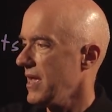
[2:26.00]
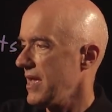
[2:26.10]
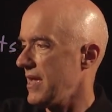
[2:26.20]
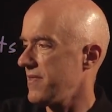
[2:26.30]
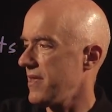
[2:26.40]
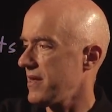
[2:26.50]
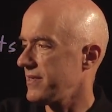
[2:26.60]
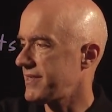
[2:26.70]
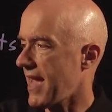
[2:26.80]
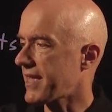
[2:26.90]
In the
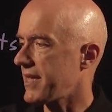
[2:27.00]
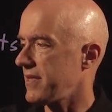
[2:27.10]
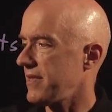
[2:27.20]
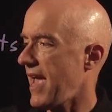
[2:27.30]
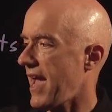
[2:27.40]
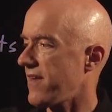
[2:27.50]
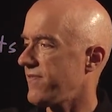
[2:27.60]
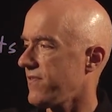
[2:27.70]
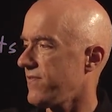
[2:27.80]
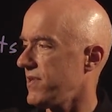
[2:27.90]
second
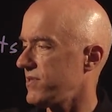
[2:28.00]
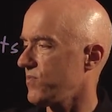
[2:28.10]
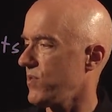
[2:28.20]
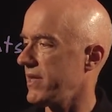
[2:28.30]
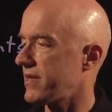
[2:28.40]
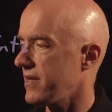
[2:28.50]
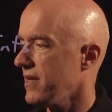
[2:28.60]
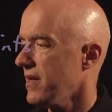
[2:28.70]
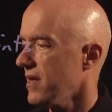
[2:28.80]
half of this week,